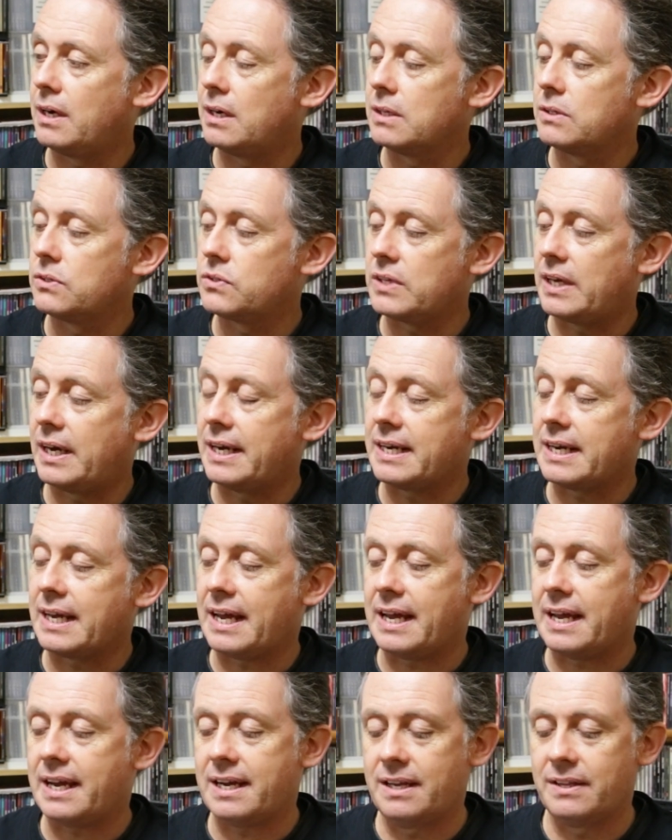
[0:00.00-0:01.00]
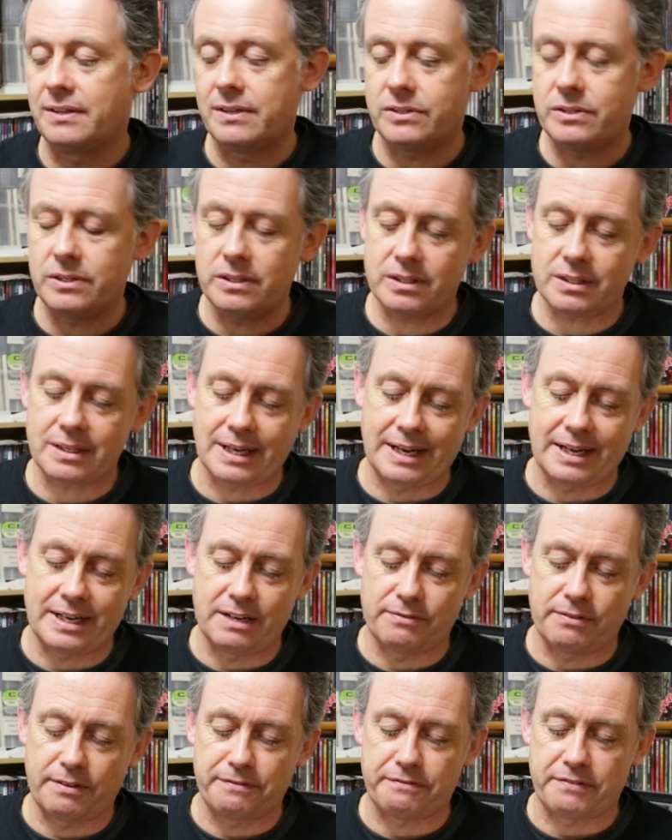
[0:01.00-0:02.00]
on side A. And this is kind
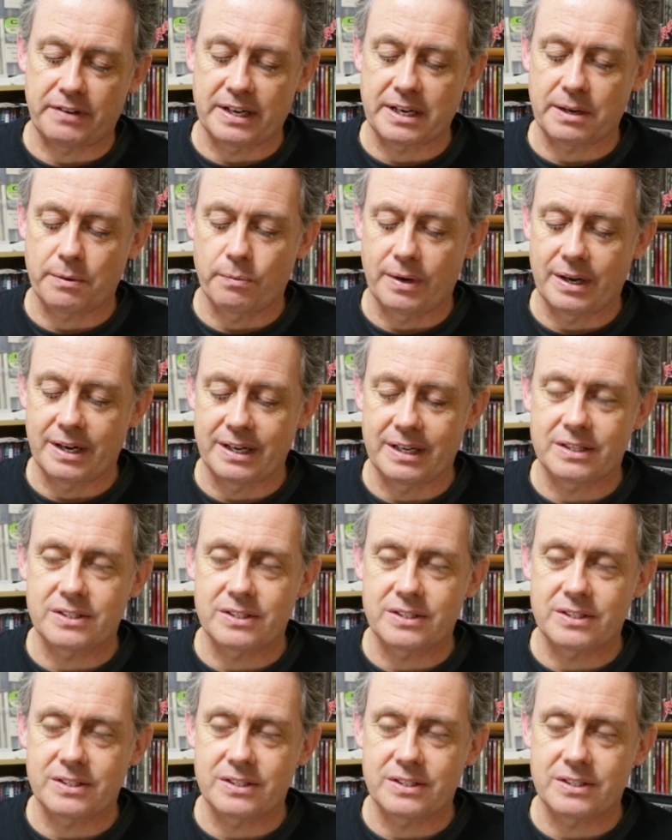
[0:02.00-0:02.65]
of a funny one.